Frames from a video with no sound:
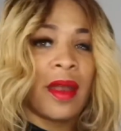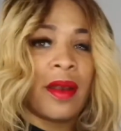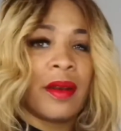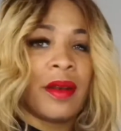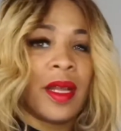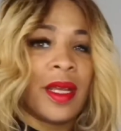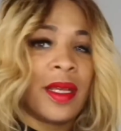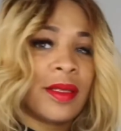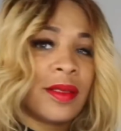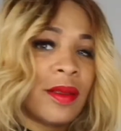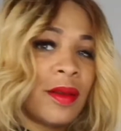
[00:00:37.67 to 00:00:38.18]
it
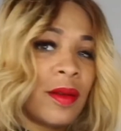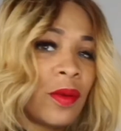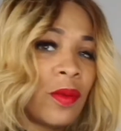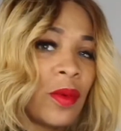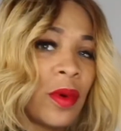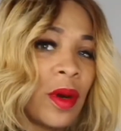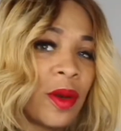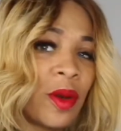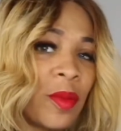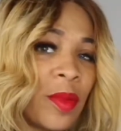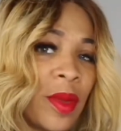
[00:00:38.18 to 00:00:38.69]
came with a
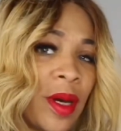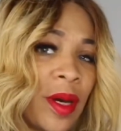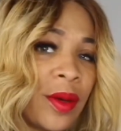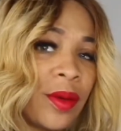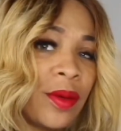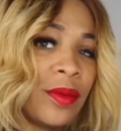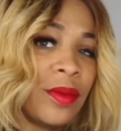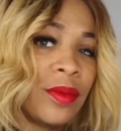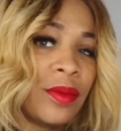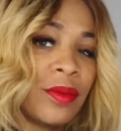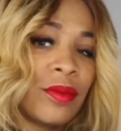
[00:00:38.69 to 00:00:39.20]
water
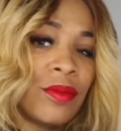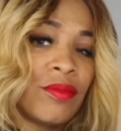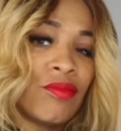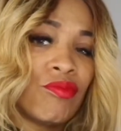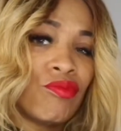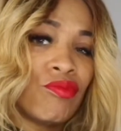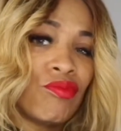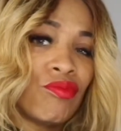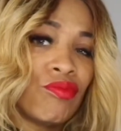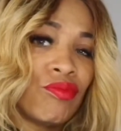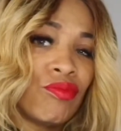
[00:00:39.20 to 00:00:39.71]
bottle
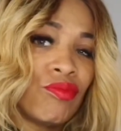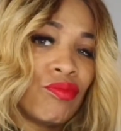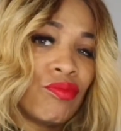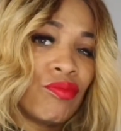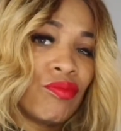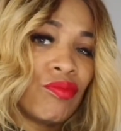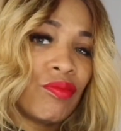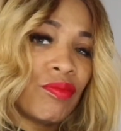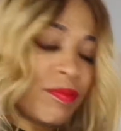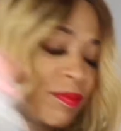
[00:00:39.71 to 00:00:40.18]
and some